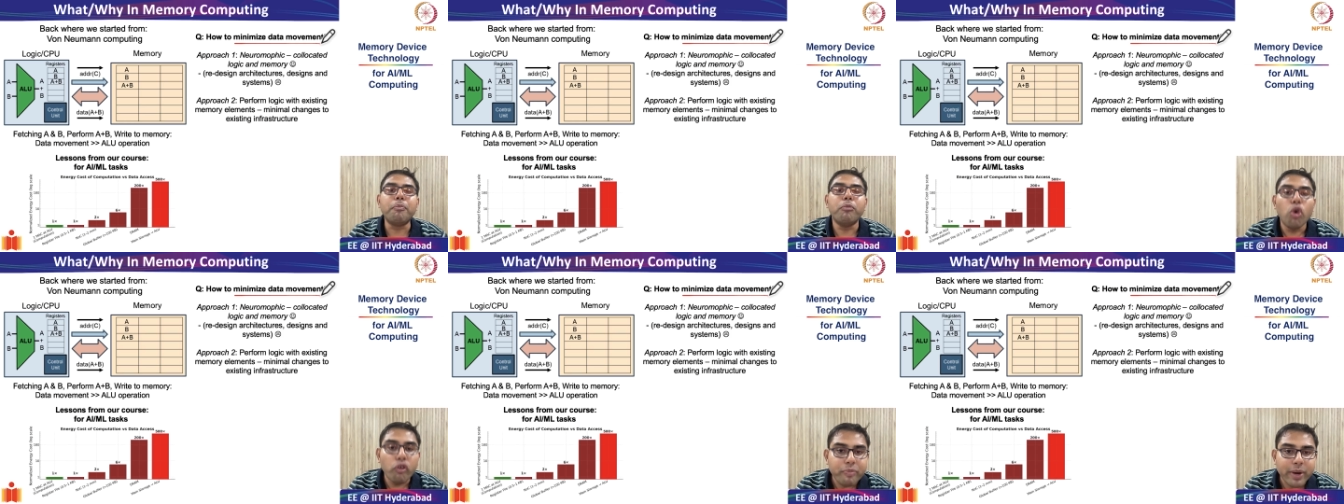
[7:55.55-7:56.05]

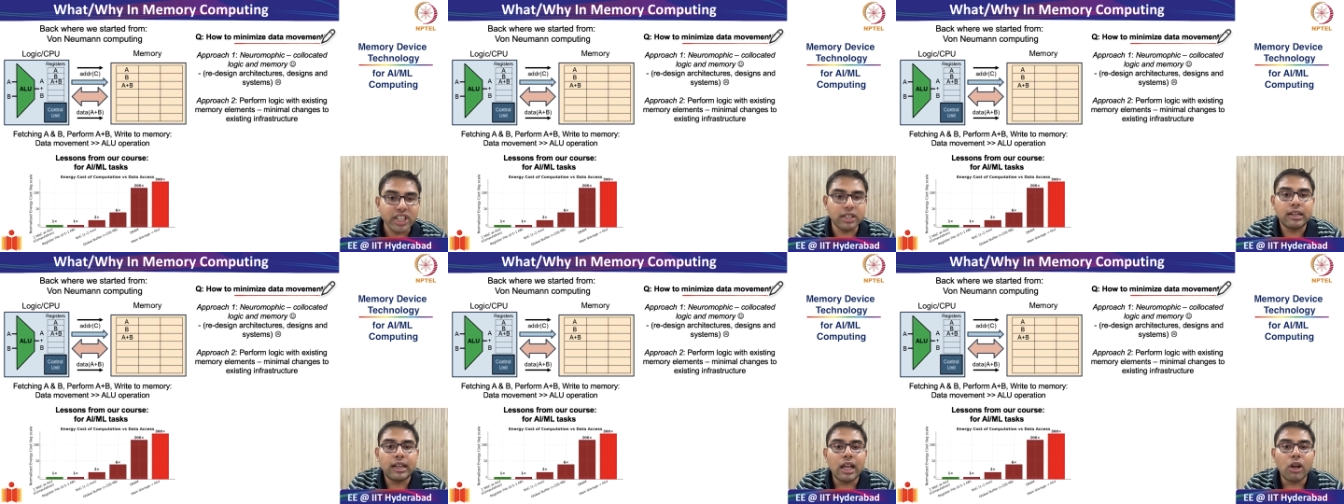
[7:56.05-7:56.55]

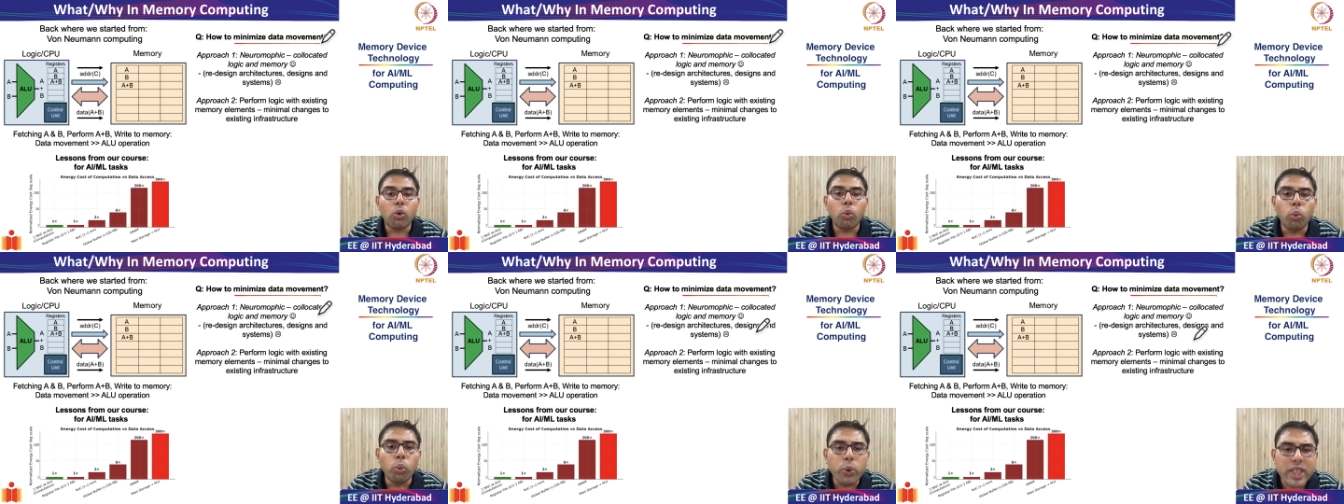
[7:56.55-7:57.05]
movement
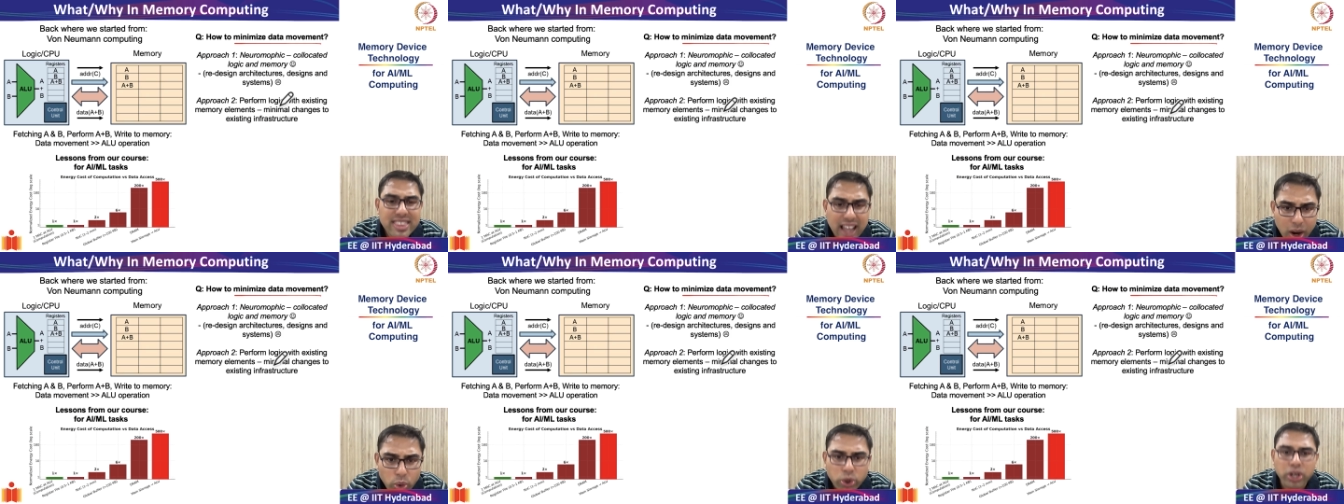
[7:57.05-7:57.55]

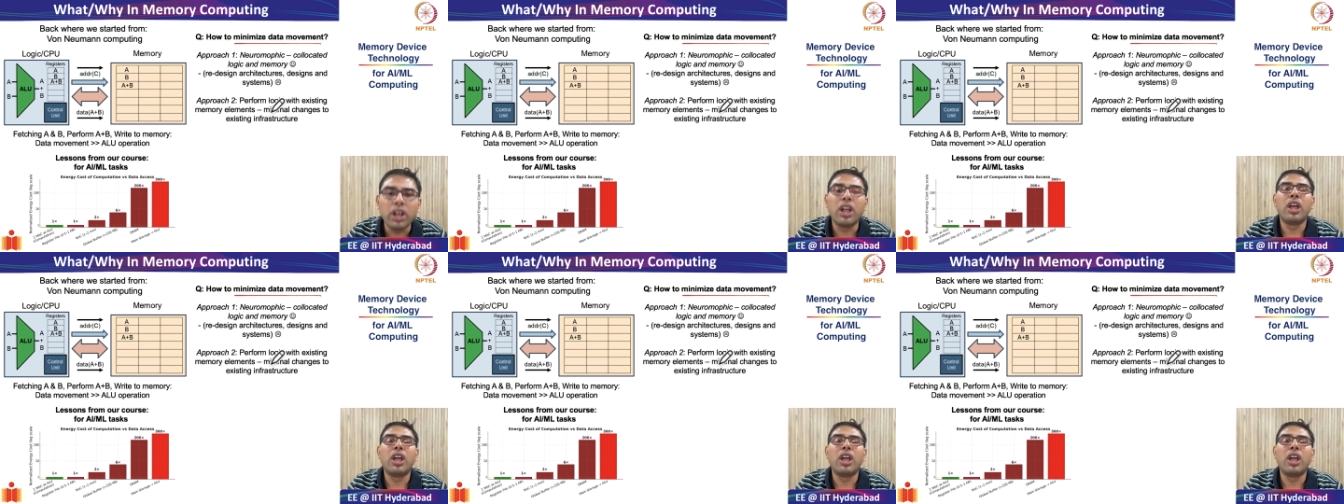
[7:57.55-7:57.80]
without